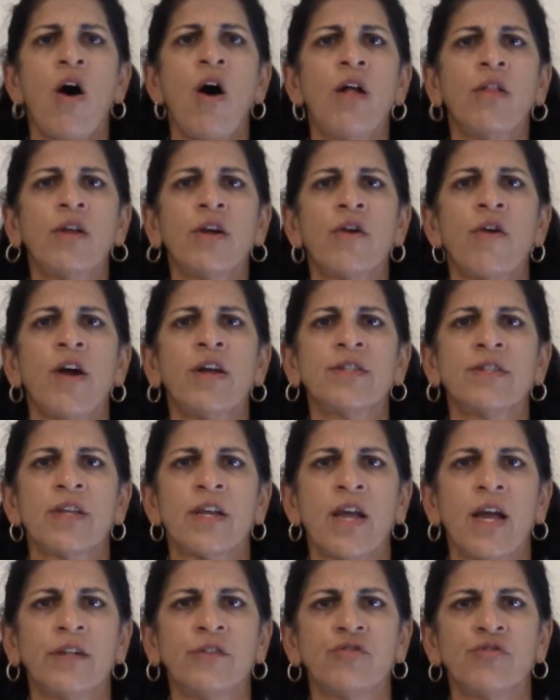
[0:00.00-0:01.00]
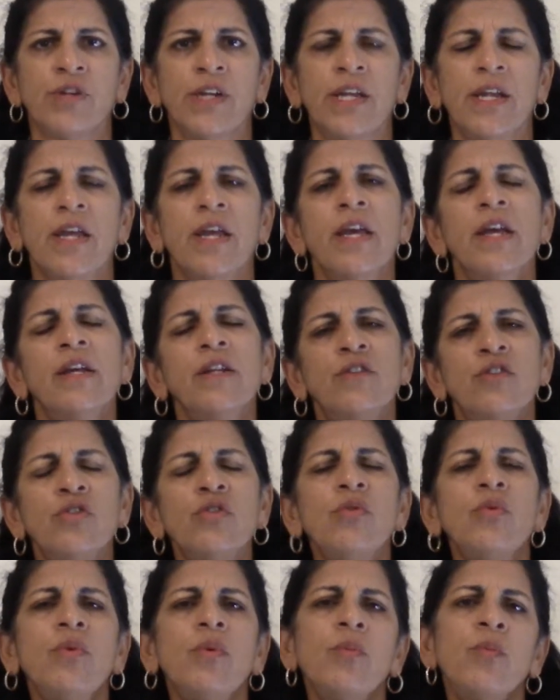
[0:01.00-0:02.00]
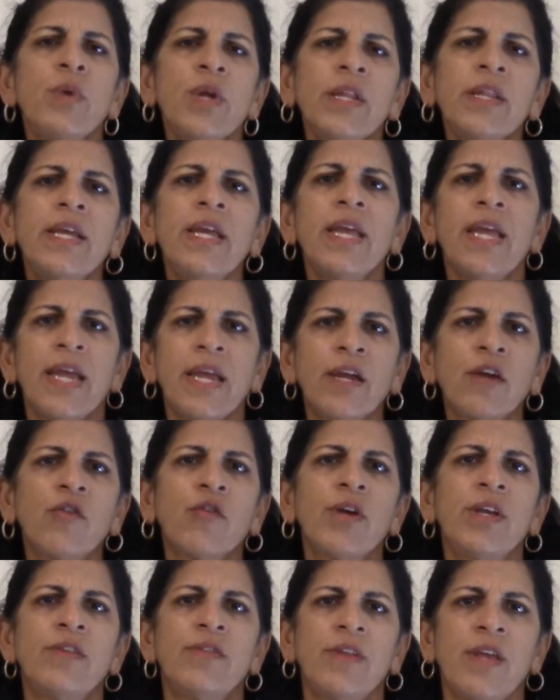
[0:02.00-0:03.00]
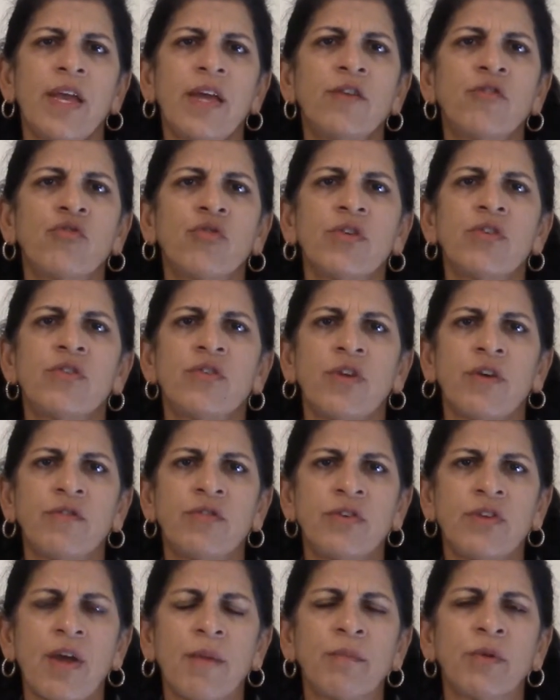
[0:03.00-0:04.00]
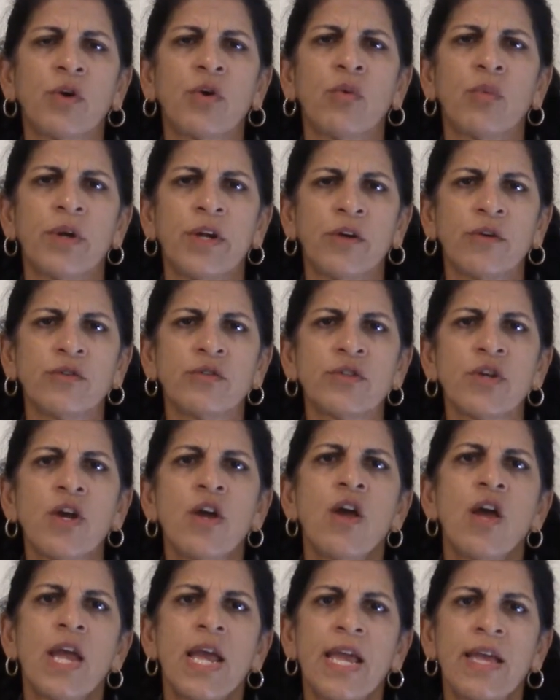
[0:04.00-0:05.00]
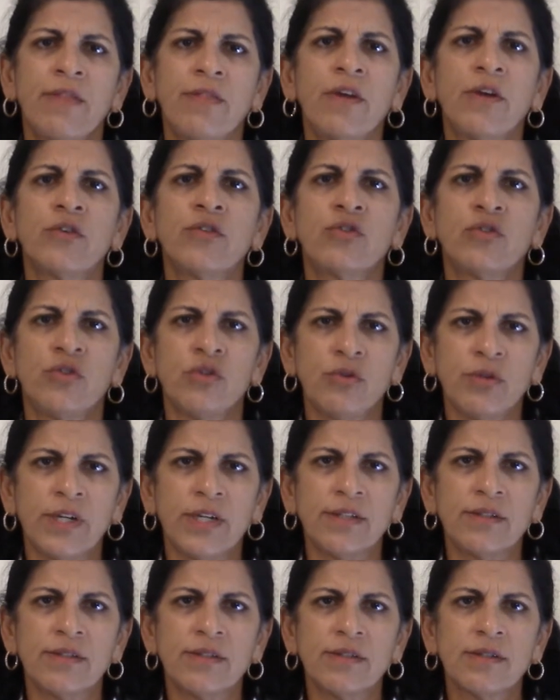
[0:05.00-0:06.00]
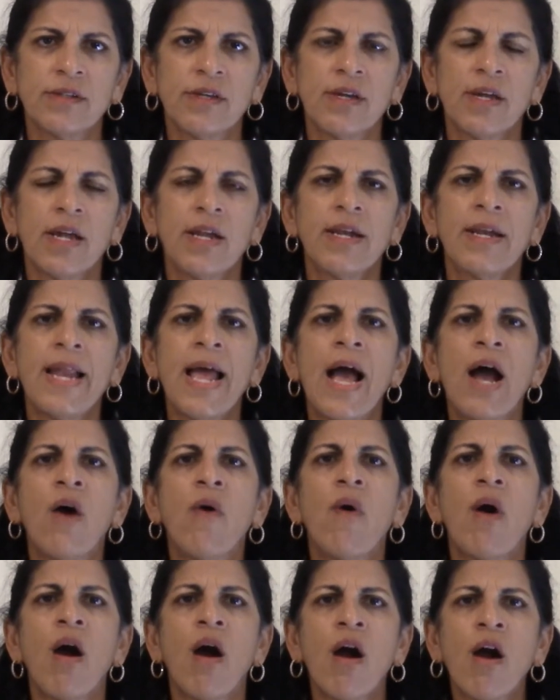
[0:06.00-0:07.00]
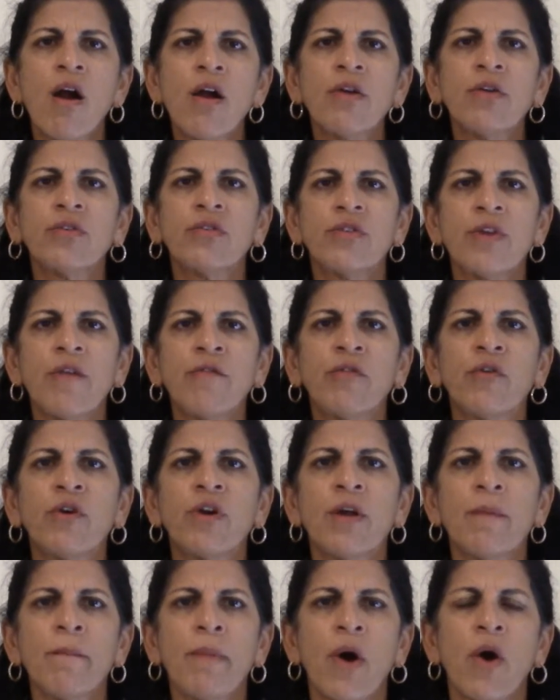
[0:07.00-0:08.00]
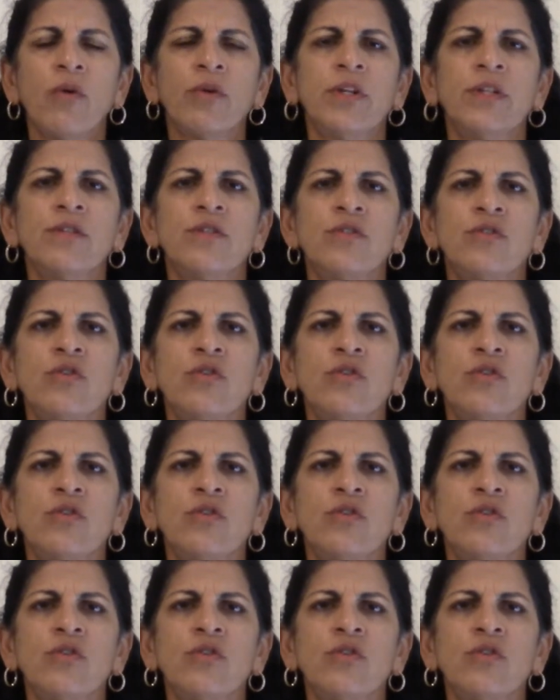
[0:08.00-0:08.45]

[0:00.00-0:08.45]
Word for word: all across the country to really increase the interest of STEM careers in their students. Now, our several components